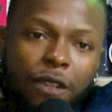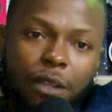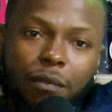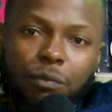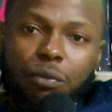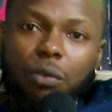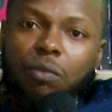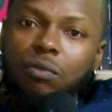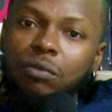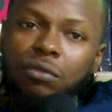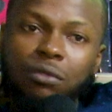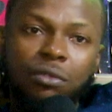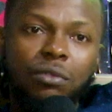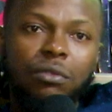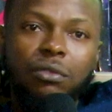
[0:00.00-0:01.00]
Bro,
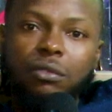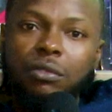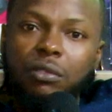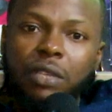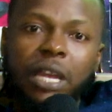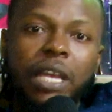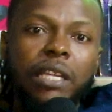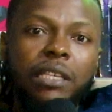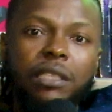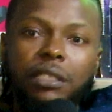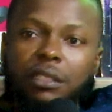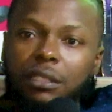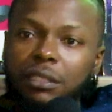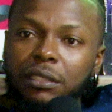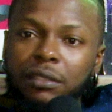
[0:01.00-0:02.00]
like,
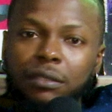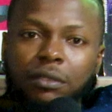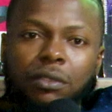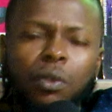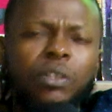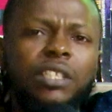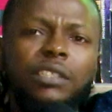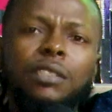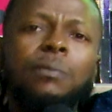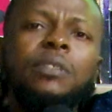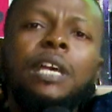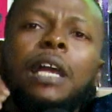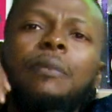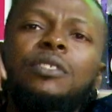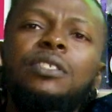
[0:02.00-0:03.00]
okay,
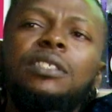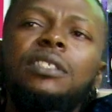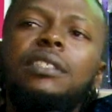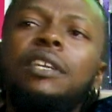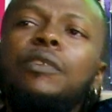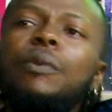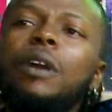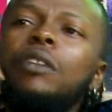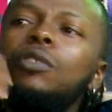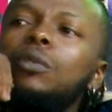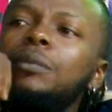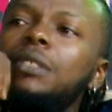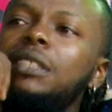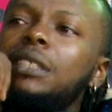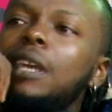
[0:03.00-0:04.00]
sometimes you can stay
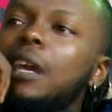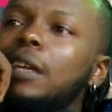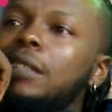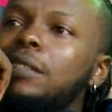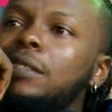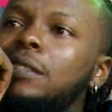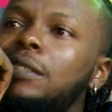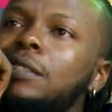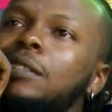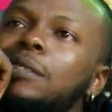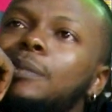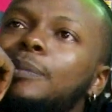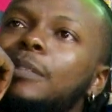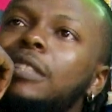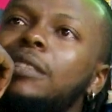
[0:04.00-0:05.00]
randomly and
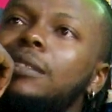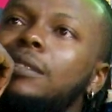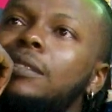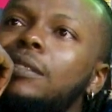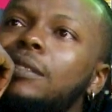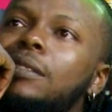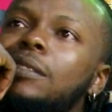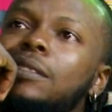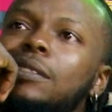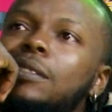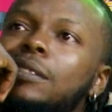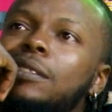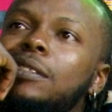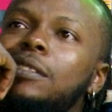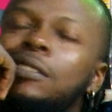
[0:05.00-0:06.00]

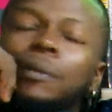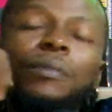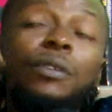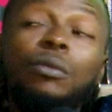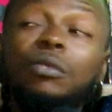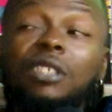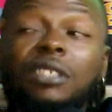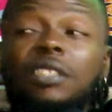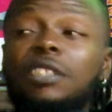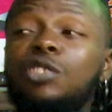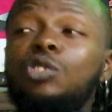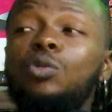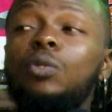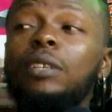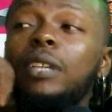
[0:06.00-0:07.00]
something will just
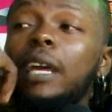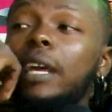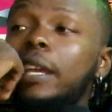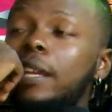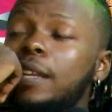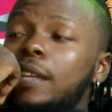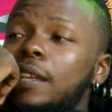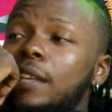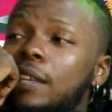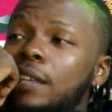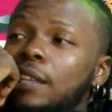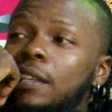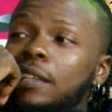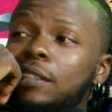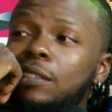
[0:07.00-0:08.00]
hit you a line. Yeah.
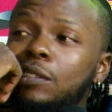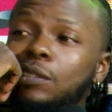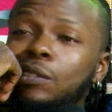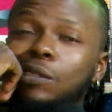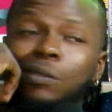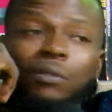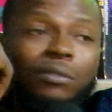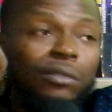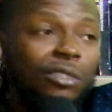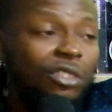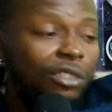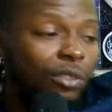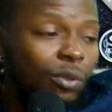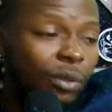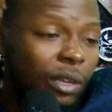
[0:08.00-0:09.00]
You know,
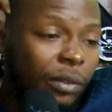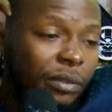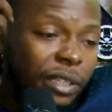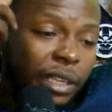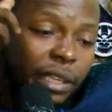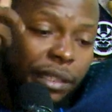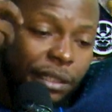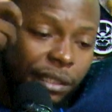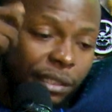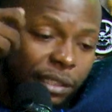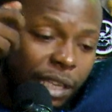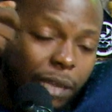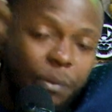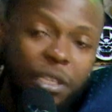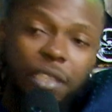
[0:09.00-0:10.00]
just go down there,
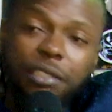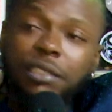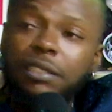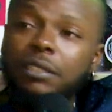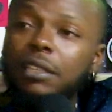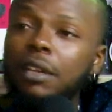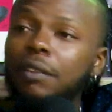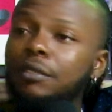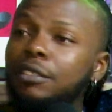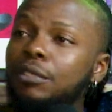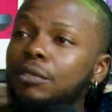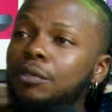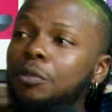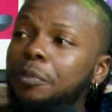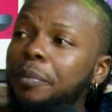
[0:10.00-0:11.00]
type that shit down in your
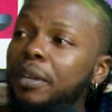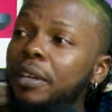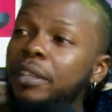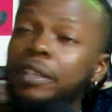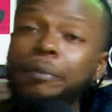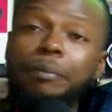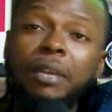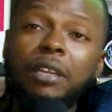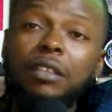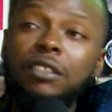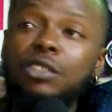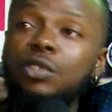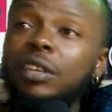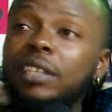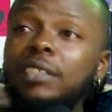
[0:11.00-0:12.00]
notepad. A melody,
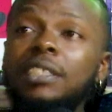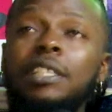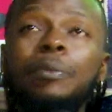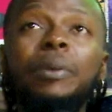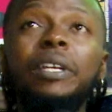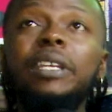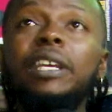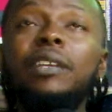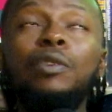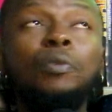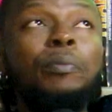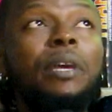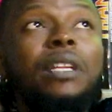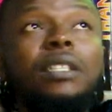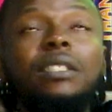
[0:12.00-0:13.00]
you can sleep and get your
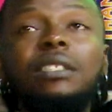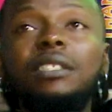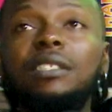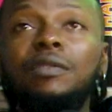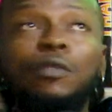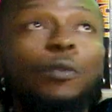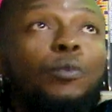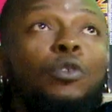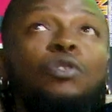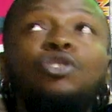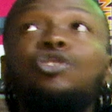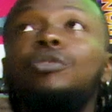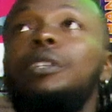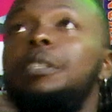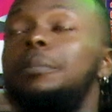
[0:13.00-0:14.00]
melodies from your
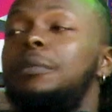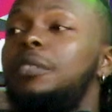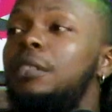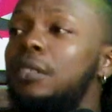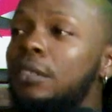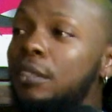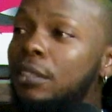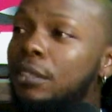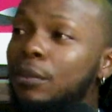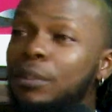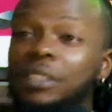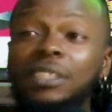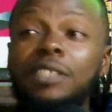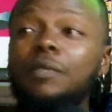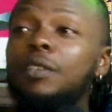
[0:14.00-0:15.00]
dream. Which
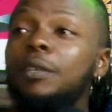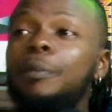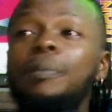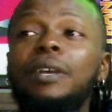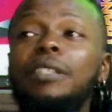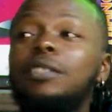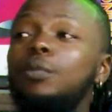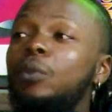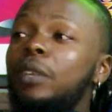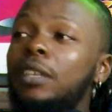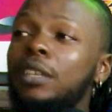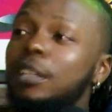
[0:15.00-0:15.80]
is even the best way.